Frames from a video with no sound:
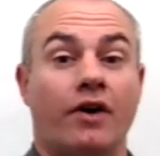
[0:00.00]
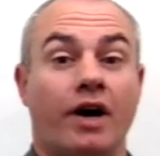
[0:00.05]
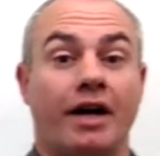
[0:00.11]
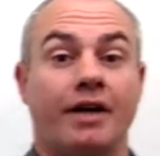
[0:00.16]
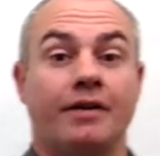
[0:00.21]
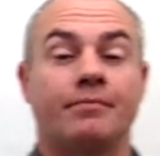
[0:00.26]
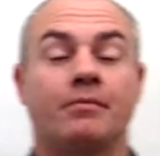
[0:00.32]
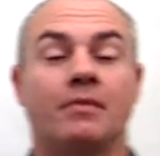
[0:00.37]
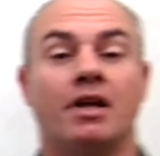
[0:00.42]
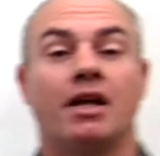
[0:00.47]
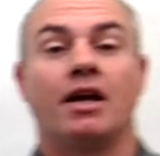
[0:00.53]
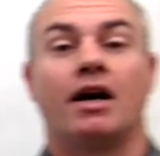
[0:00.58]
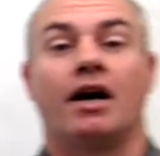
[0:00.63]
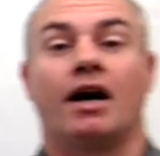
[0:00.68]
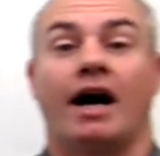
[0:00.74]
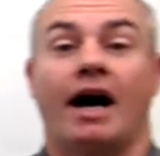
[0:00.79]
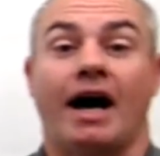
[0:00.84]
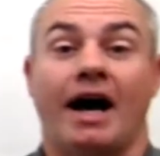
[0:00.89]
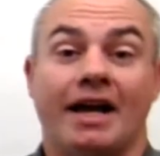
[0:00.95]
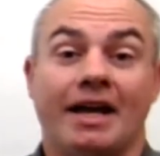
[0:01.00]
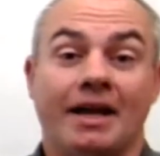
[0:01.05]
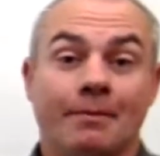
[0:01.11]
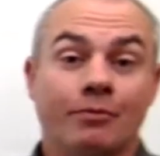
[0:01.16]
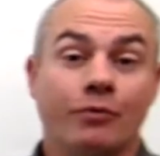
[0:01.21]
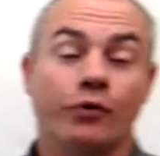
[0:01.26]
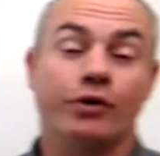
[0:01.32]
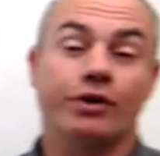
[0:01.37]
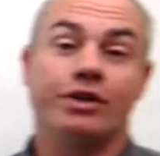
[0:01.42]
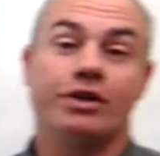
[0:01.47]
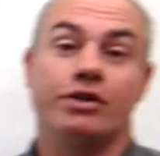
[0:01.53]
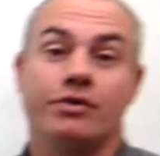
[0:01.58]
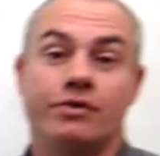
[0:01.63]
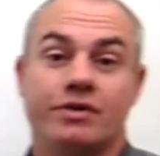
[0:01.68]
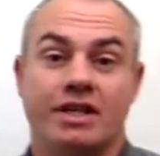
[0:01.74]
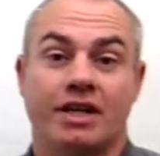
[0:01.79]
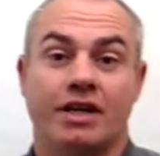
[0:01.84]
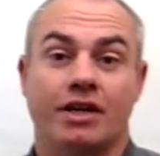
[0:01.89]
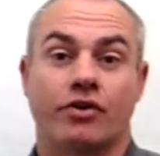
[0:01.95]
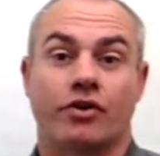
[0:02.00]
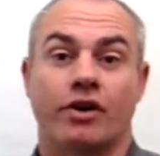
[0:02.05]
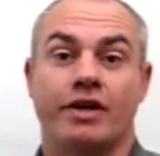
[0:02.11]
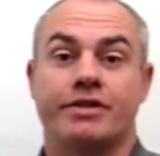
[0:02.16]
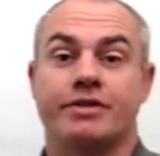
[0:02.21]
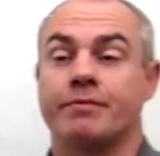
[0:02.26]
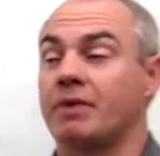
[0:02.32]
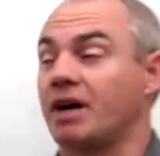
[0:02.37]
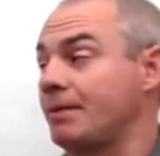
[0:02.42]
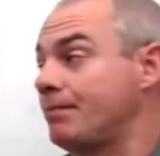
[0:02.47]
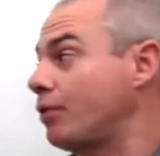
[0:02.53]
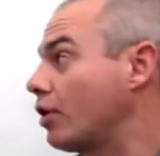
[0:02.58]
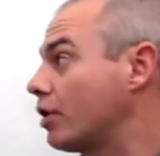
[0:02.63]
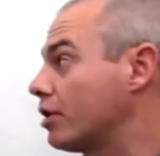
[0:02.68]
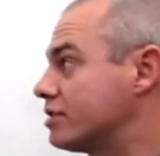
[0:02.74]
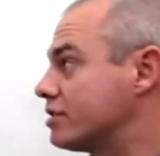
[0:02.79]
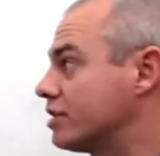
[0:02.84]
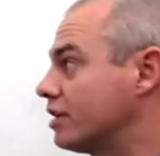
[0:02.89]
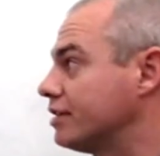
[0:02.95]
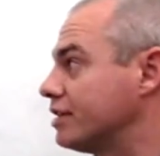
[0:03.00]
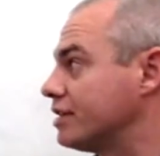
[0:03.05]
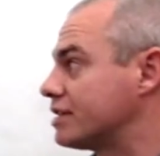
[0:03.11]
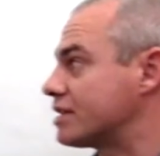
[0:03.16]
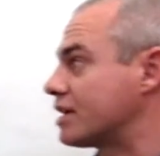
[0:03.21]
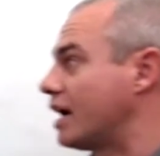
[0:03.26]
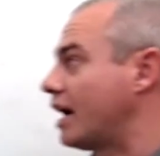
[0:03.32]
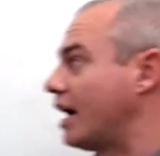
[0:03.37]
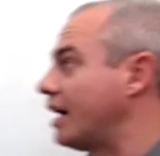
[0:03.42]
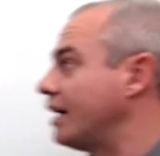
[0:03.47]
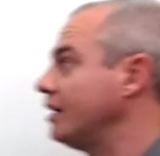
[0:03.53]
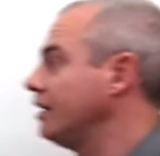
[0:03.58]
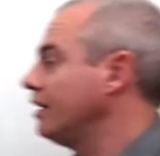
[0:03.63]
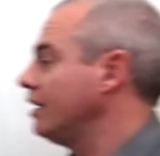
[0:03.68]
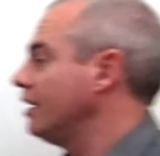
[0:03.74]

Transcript: right, uh, I am going to use integration by parts on this guy,